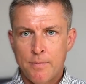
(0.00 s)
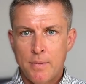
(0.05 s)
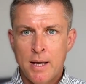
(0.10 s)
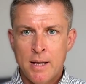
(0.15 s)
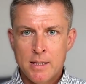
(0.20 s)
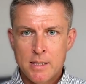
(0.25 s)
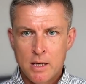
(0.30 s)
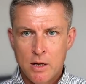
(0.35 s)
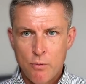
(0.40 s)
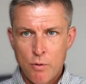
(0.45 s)

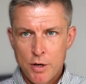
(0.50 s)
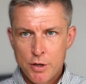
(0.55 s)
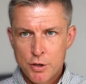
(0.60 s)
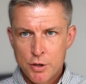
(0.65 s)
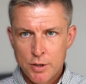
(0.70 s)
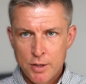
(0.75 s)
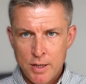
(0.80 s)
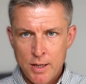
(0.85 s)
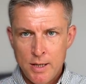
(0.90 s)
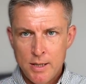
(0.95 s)
And the
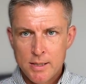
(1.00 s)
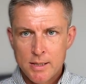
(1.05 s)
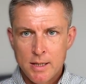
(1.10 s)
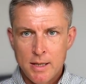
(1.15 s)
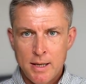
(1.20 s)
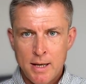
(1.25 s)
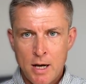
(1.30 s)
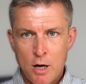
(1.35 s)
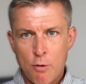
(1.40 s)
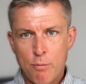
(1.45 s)
question is
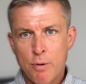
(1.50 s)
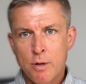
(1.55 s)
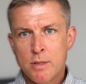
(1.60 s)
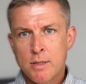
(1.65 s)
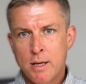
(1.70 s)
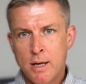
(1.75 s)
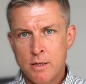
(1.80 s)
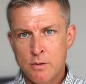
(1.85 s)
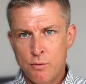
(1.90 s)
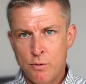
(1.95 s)
how
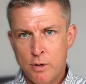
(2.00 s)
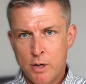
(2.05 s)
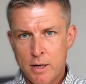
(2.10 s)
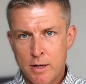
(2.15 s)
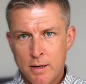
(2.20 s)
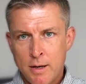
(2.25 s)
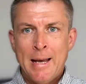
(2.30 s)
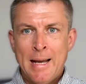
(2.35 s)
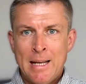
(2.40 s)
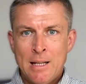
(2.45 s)
precise we
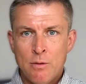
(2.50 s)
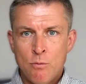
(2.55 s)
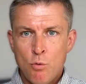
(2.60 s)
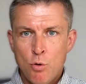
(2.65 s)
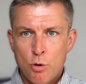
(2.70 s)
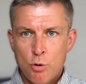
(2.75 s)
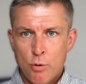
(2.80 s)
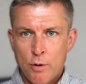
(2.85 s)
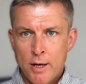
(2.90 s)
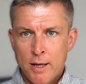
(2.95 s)
are and
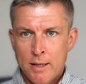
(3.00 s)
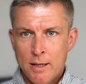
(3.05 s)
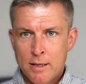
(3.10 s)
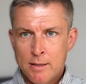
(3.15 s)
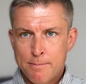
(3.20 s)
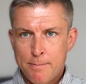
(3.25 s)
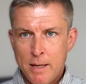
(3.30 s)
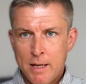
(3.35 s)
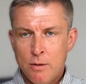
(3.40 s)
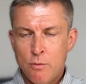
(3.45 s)
what you can
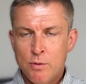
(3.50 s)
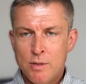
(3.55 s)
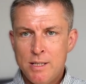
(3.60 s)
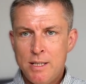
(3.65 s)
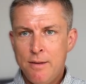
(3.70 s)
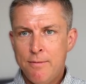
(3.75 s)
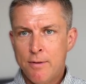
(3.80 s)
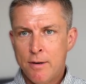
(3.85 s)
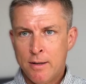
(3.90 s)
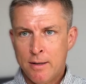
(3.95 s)
expect with
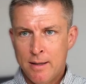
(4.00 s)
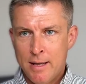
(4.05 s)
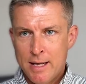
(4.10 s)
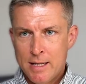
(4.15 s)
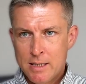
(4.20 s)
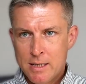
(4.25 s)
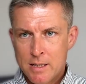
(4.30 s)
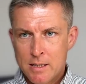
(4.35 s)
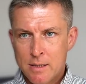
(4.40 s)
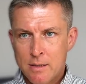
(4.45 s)
different
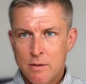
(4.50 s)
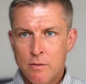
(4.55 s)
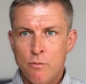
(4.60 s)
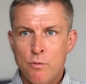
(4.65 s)
lenses,